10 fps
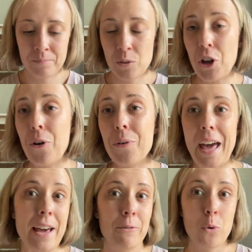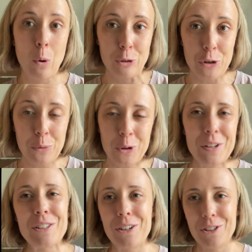So okay, quotient rule
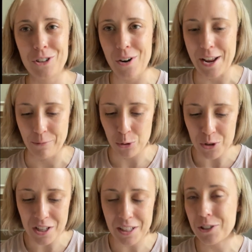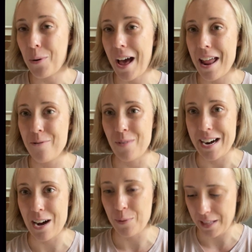is our starting rule. Let's go ahead and write
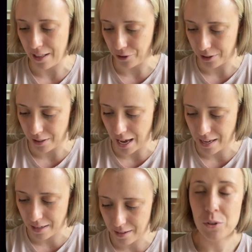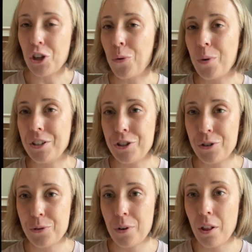out what that looks like. So we
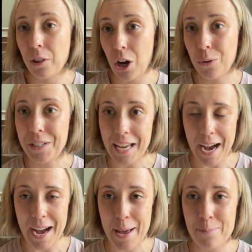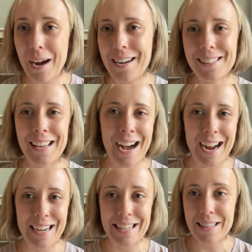do low d high minus
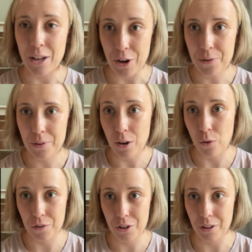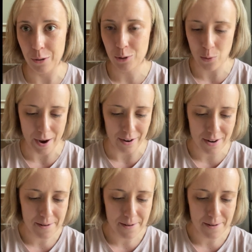high d low over the low squared,